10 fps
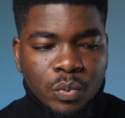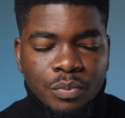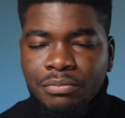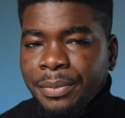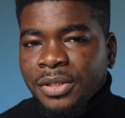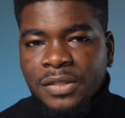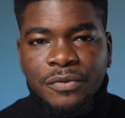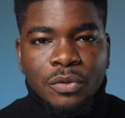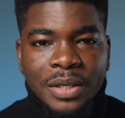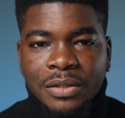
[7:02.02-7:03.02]
maybe this
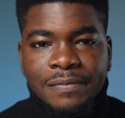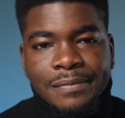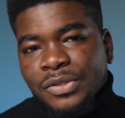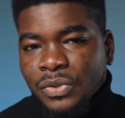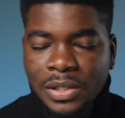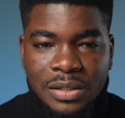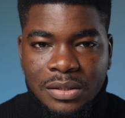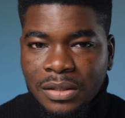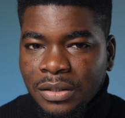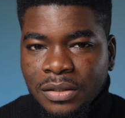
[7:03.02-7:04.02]
video might even be
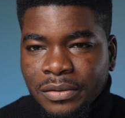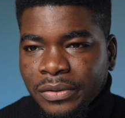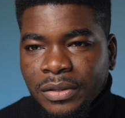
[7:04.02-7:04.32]
useless in